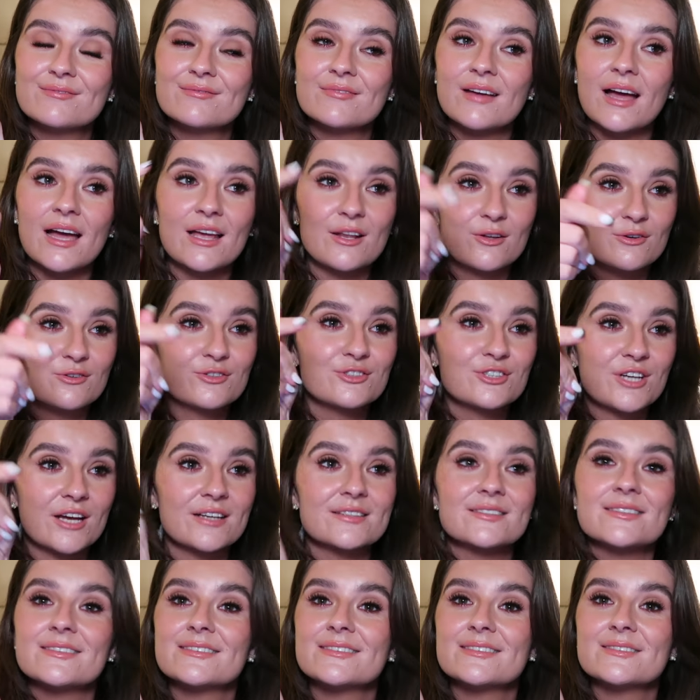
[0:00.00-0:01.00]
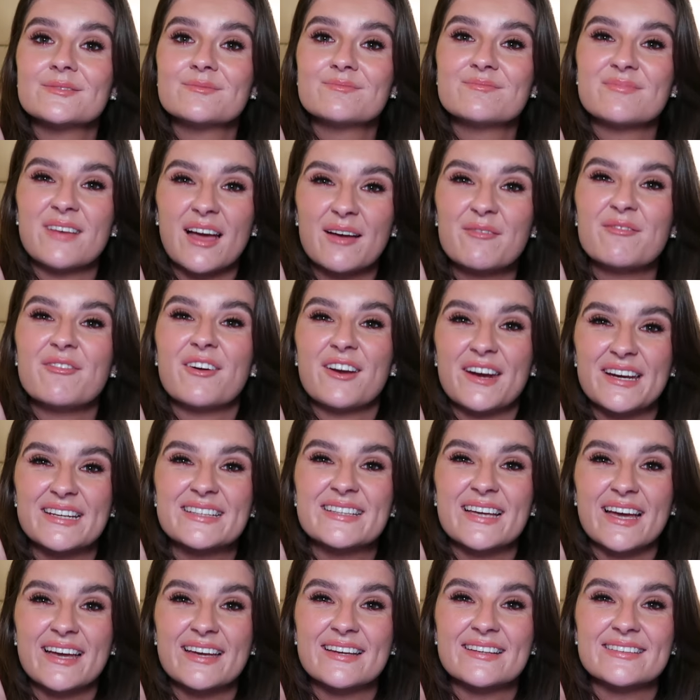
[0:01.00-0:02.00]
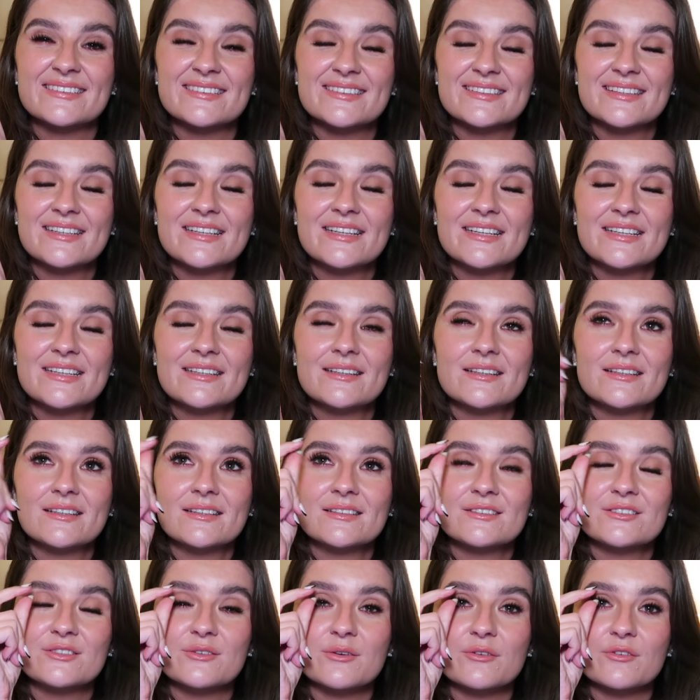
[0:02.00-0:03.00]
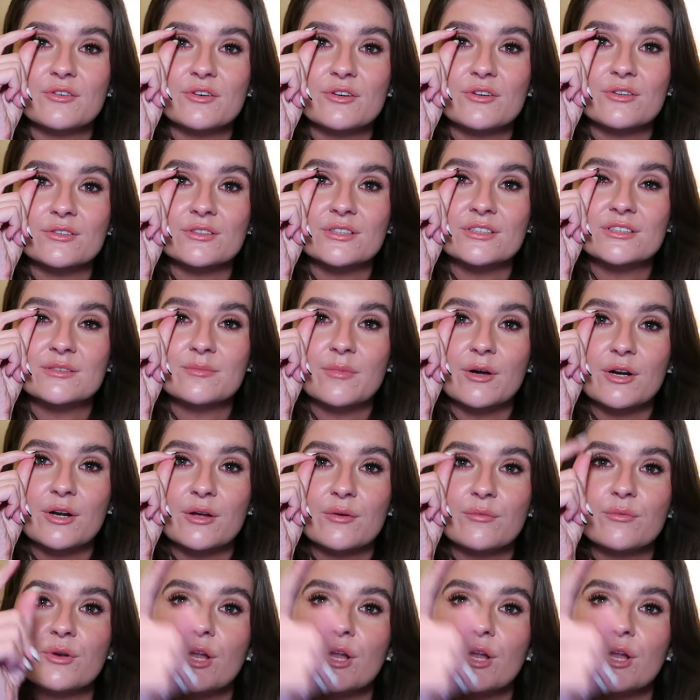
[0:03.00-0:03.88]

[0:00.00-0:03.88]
I look shattered and very tired. Do I record it tomorrow?